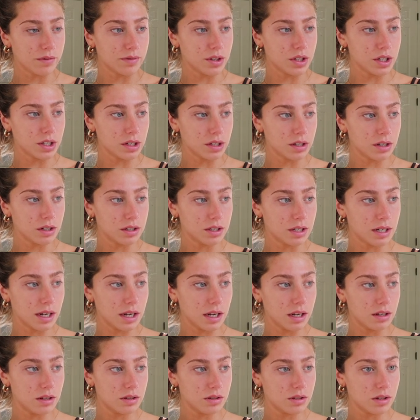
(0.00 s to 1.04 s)
have cheer
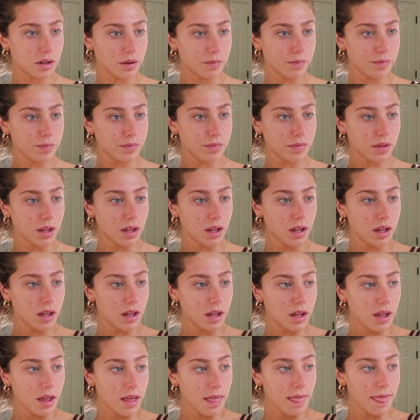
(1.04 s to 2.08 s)
tonight, so
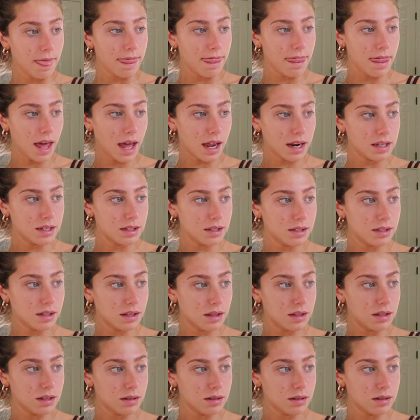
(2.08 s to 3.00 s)
that is